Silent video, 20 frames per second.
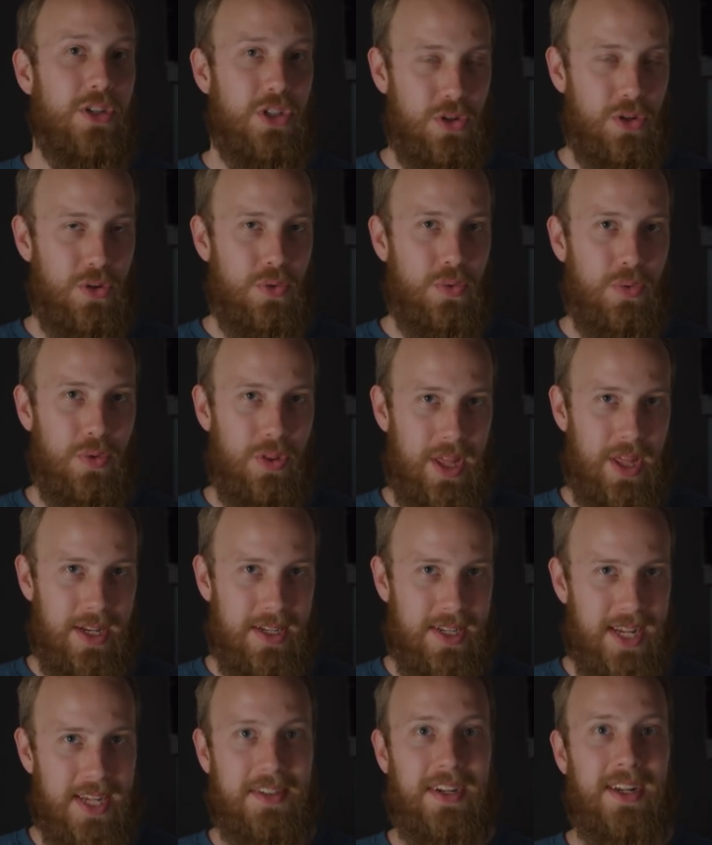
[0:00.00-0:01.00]
to
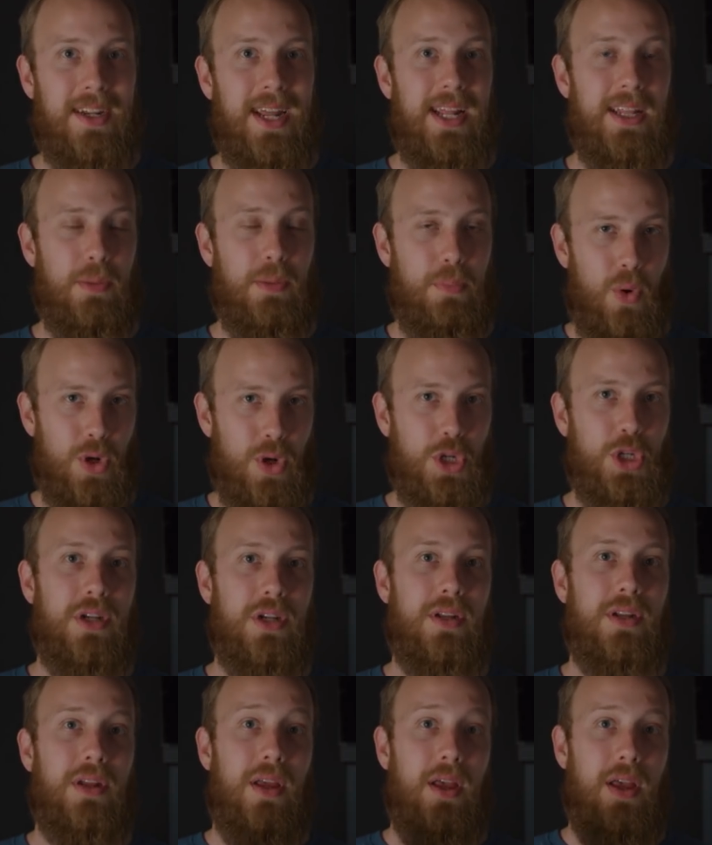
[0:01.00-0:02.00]
then designate the
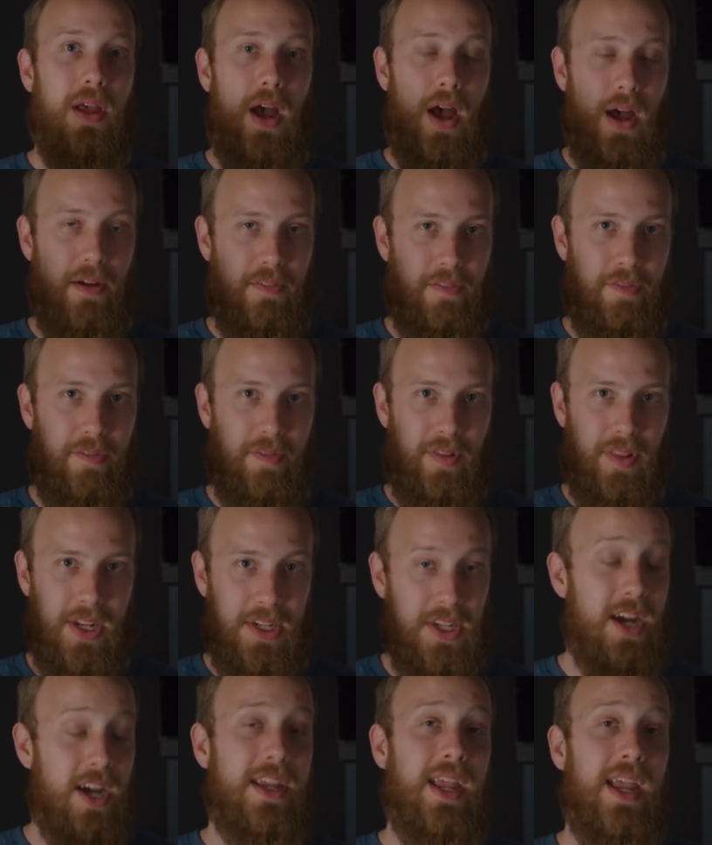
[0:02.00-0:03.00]
portion of the
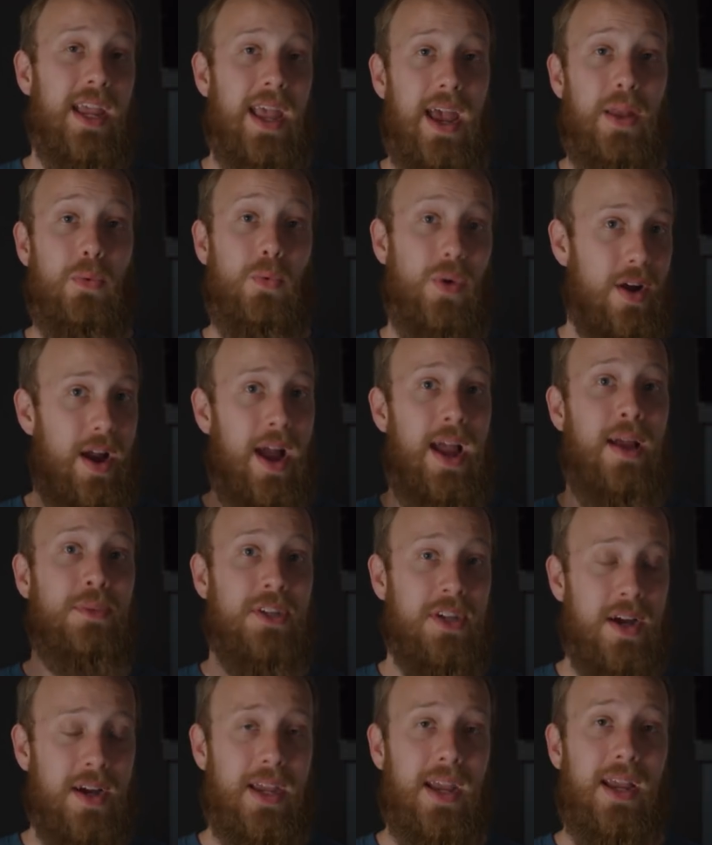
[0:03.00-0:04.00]
talking head where I am
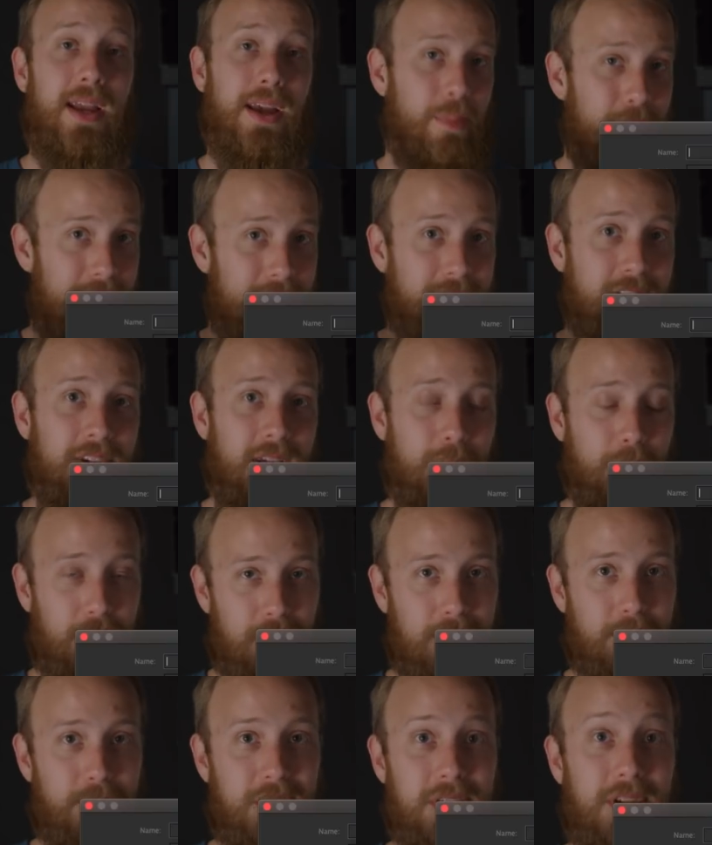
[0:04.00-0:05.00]
talking about
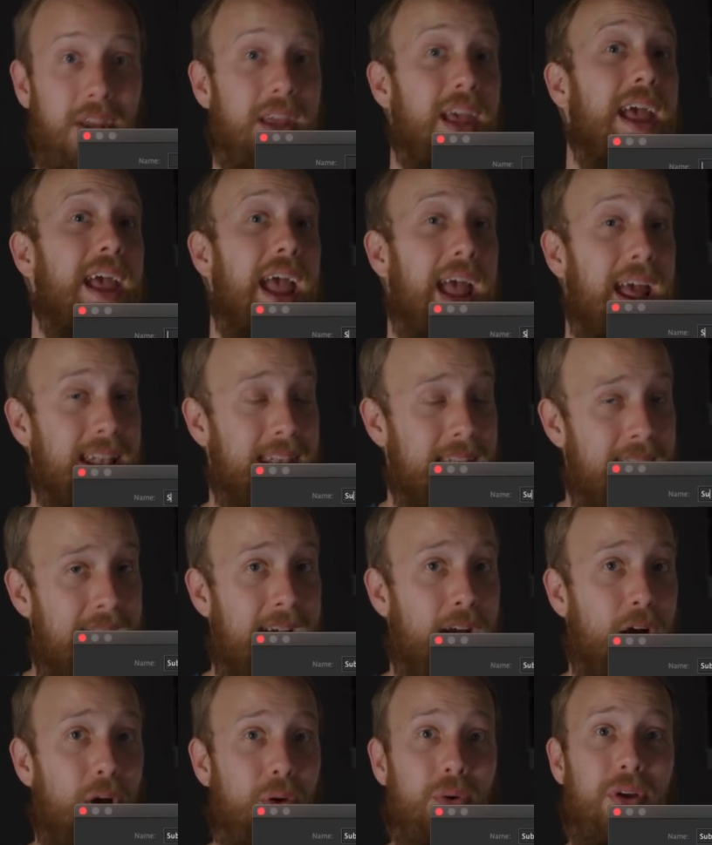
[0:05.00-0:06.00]
subclips. And
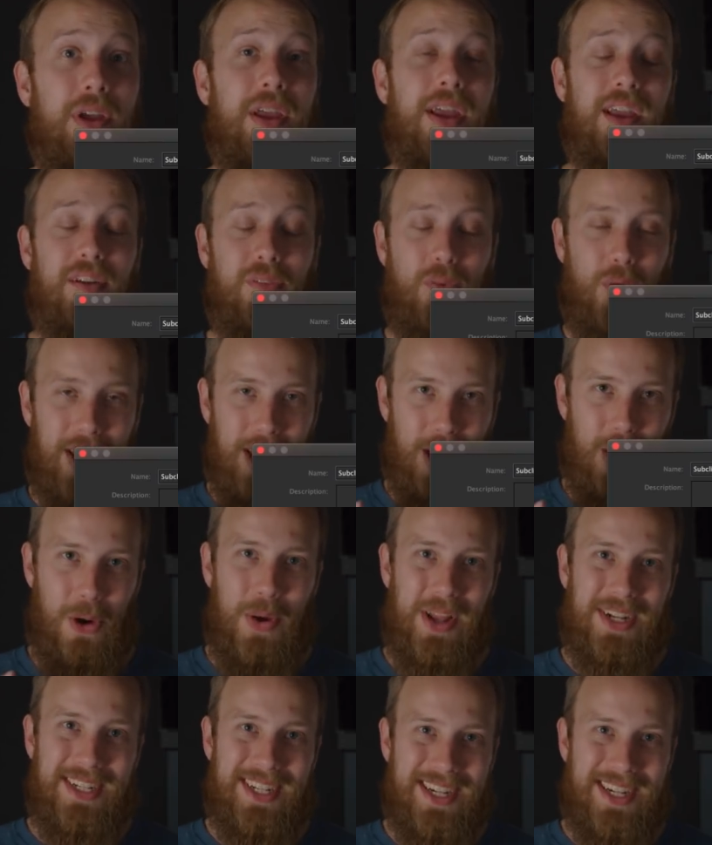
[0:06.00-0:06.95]
now, if we go